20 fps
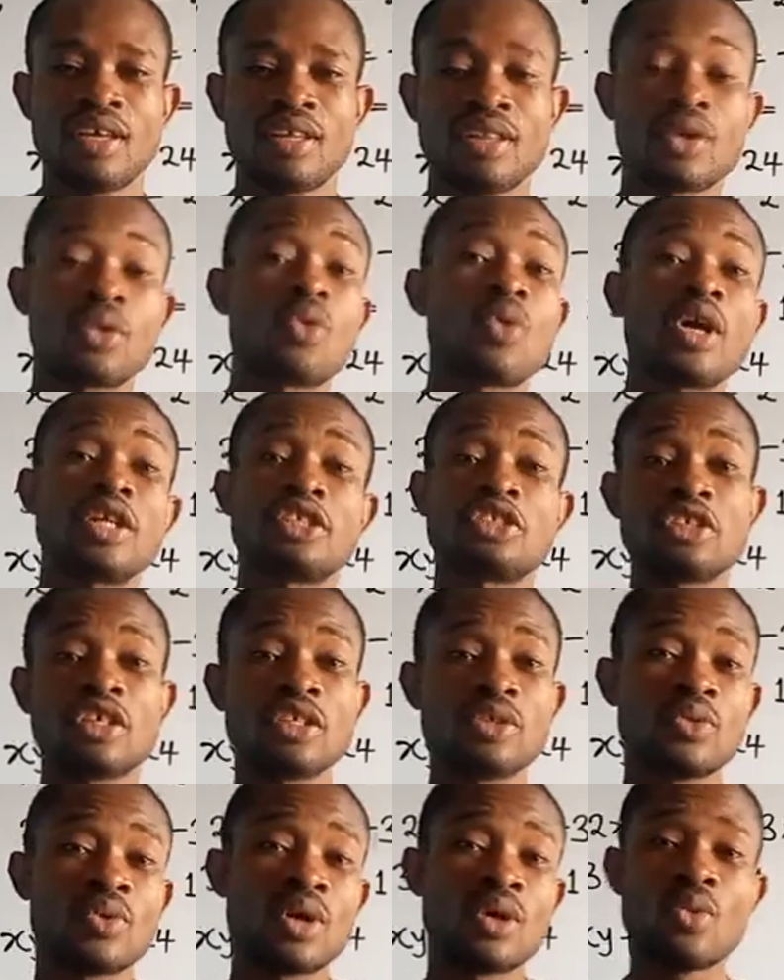the
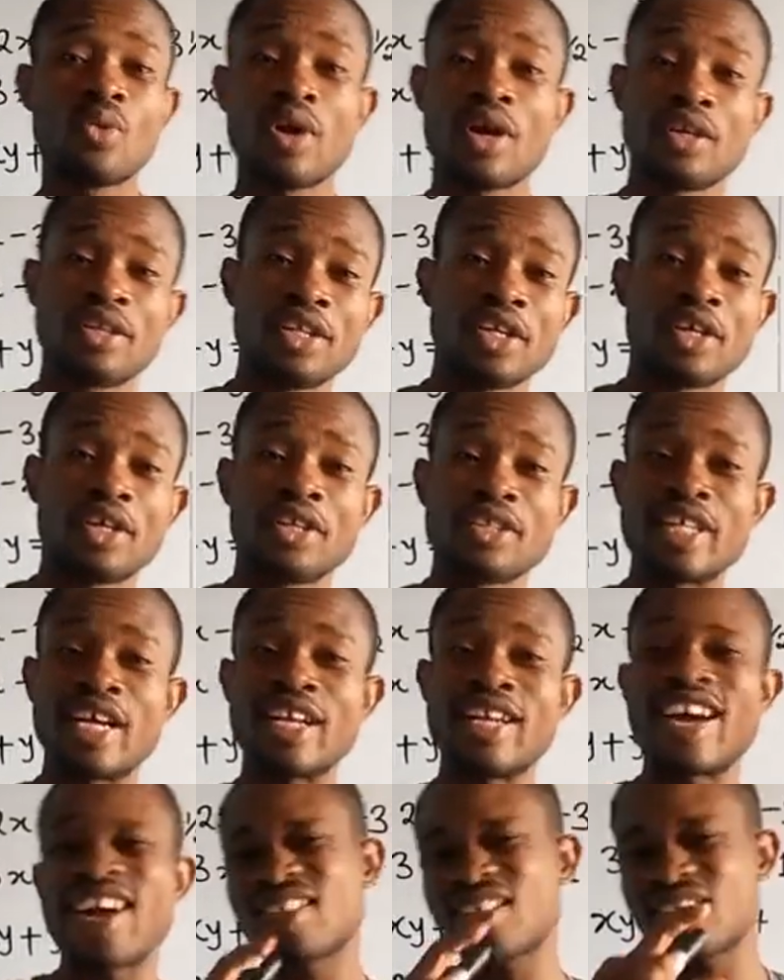question in one way or the other
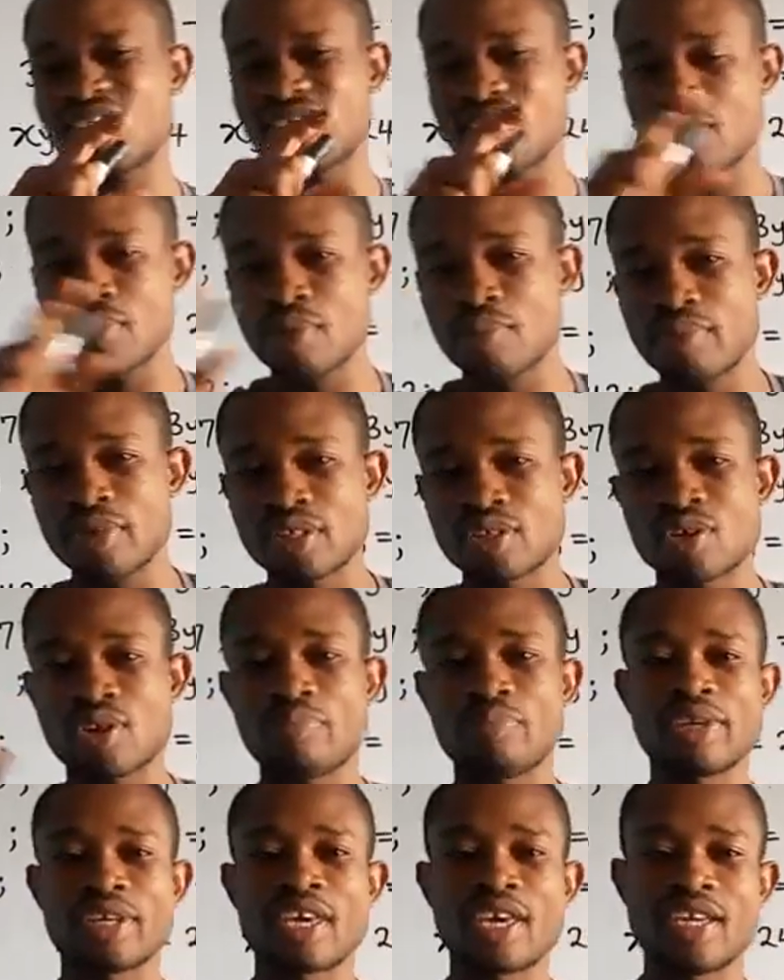that seems a bit
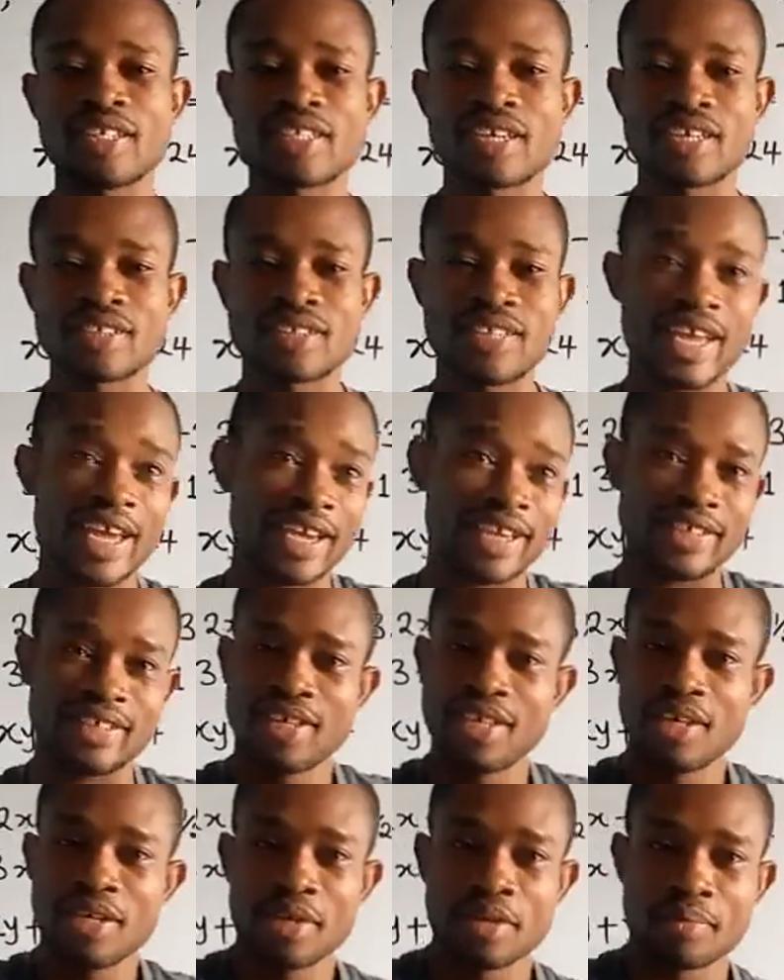complicated, then
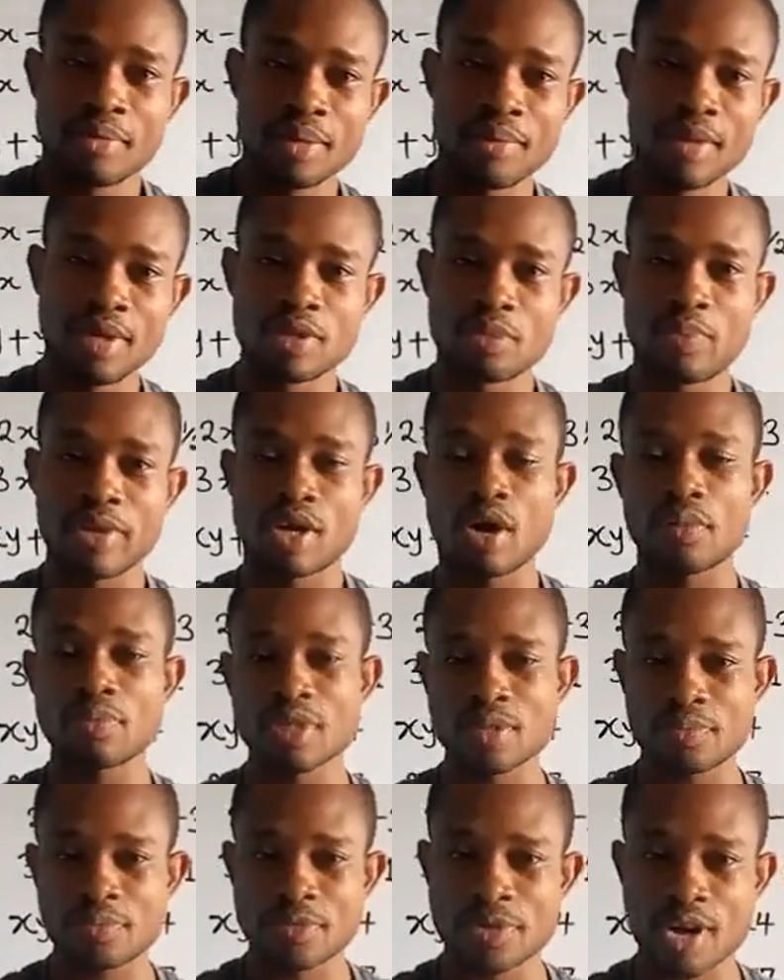maybe it becomes
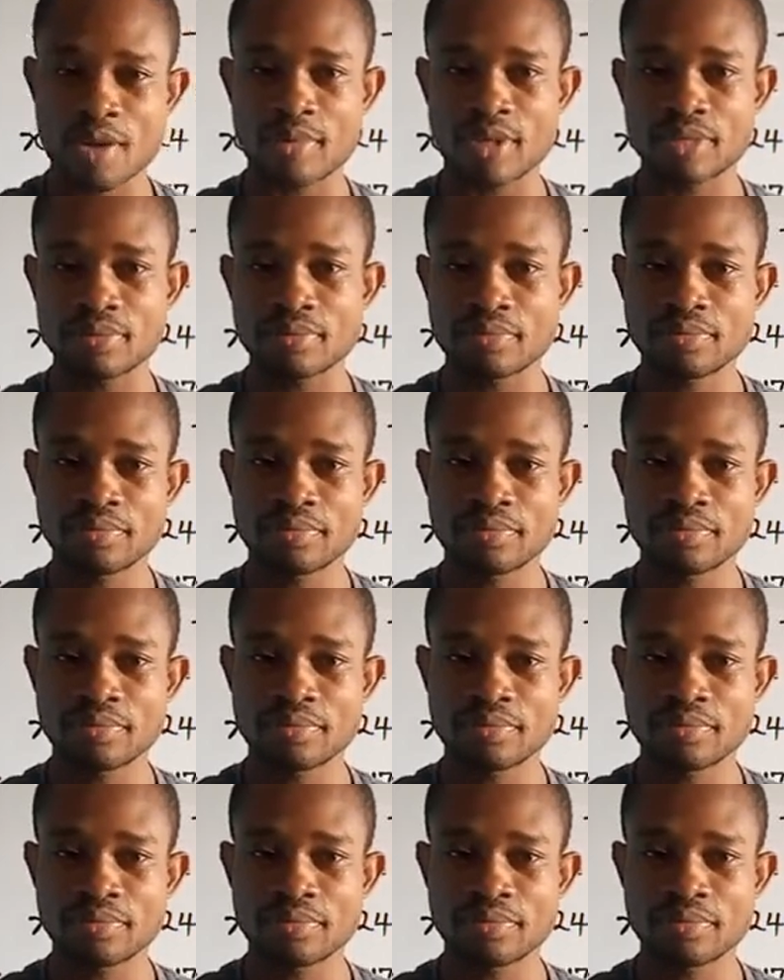a problem.